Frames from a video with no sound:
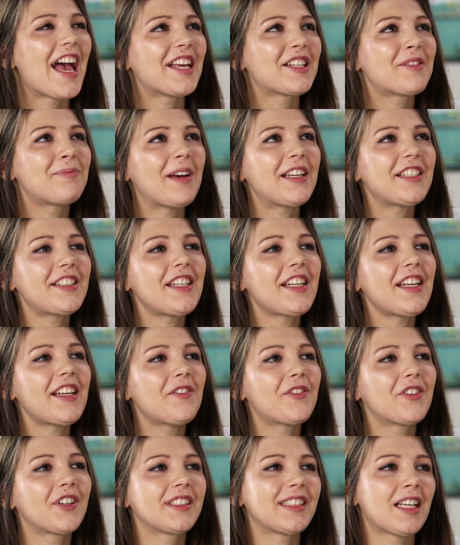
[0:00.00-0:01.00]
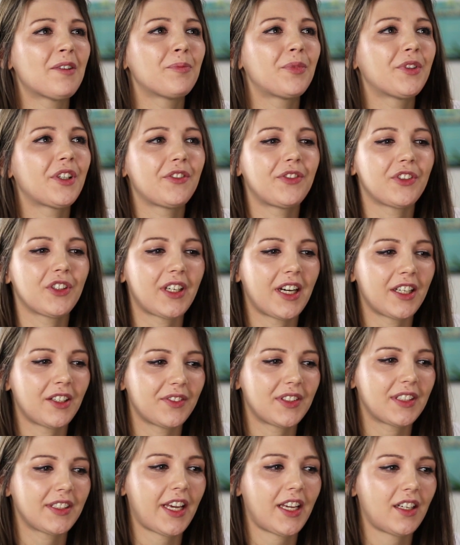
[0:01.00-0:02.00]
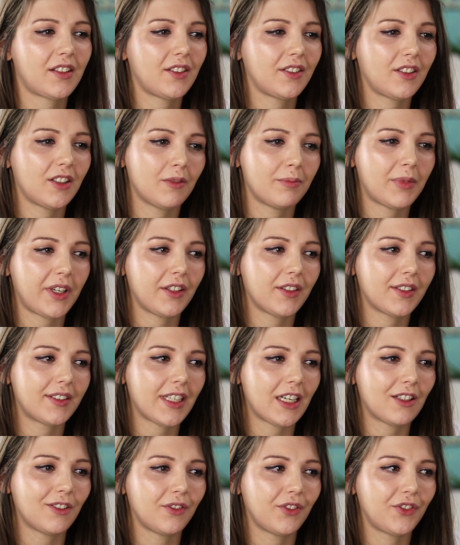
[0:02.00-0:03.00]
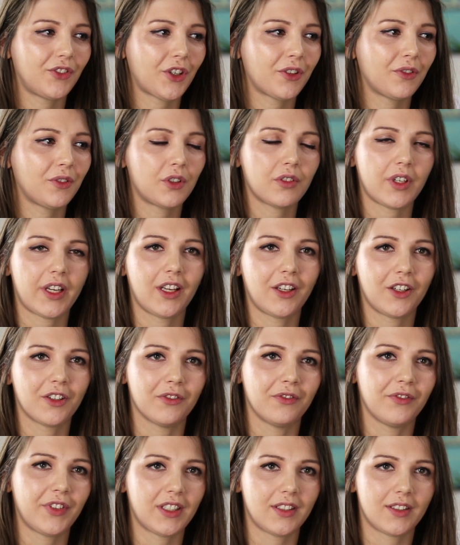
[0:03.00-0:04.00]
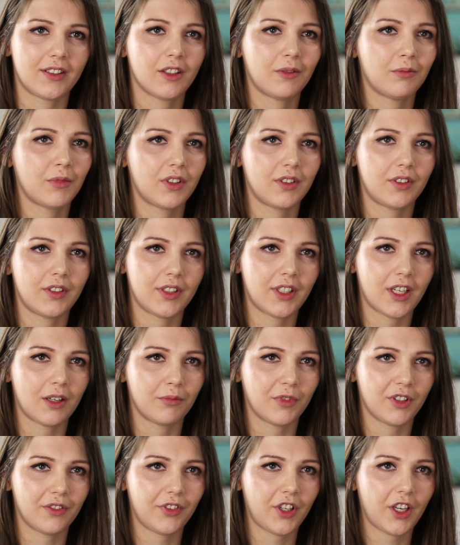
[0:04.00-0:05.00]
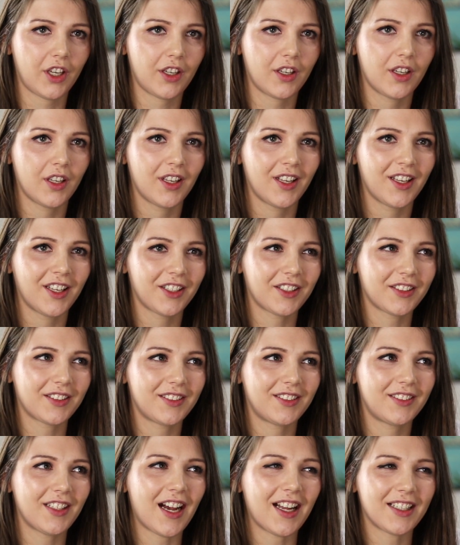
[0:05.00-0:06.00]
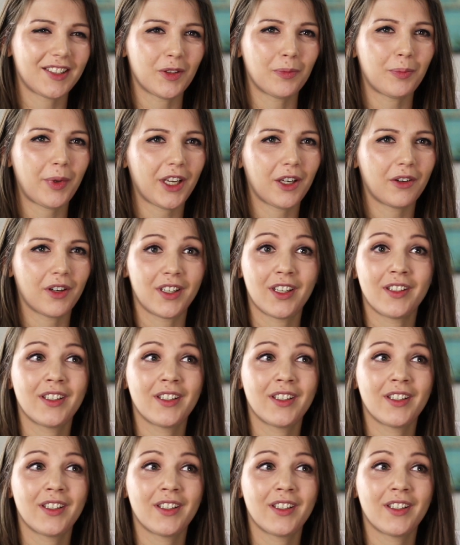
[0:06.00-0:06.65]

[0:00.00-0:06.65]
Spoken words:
Especially, for example, if you're kind of scared to go by yourself, don't try and convince someone to come with you, because that's a big one.